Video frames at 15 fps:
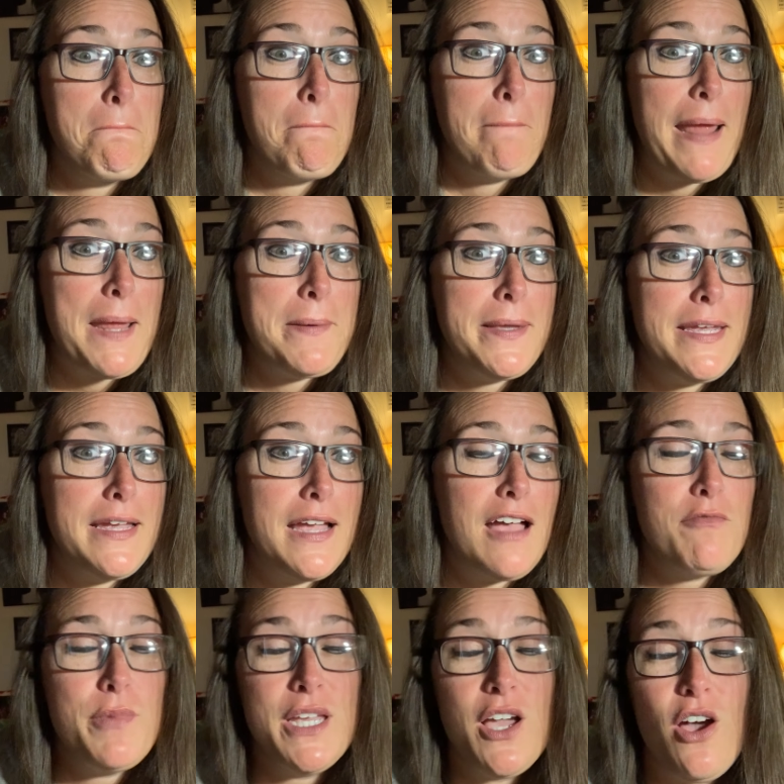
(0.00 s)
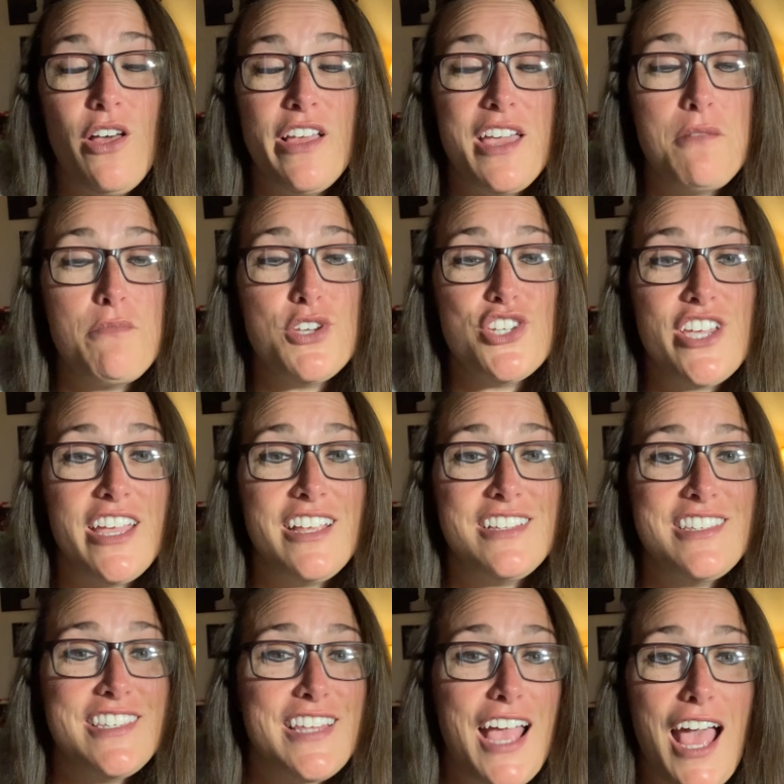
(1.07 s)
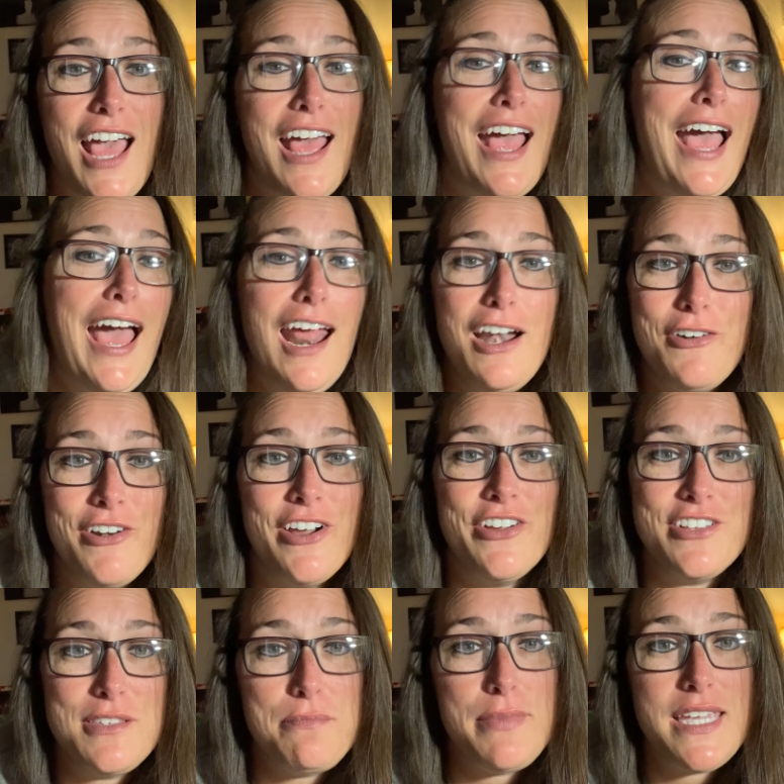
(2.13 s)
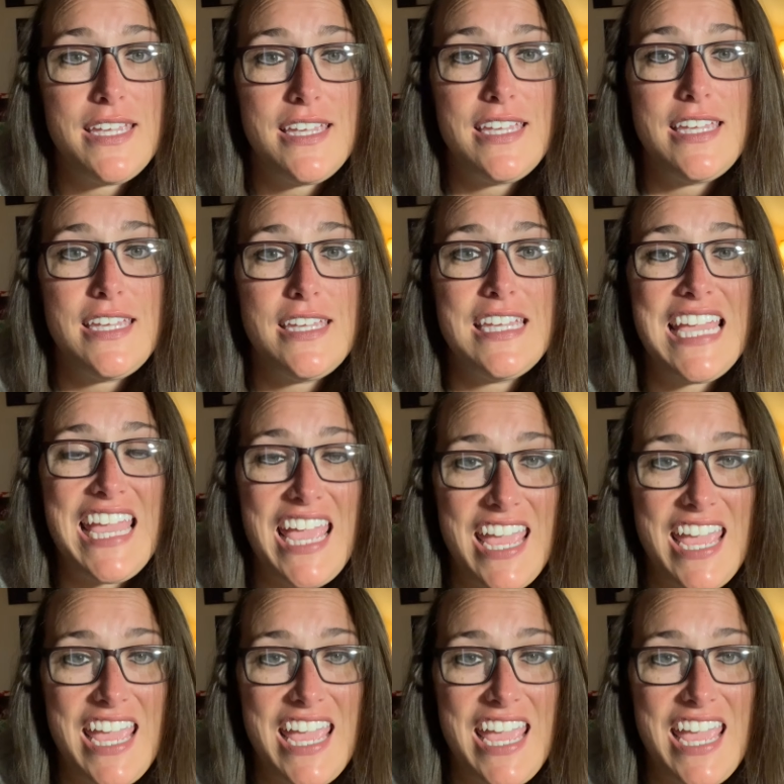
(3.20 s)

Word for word: maybe? I've been calling it besets. I, I don't know. It's B-E-H-C-E-T-S.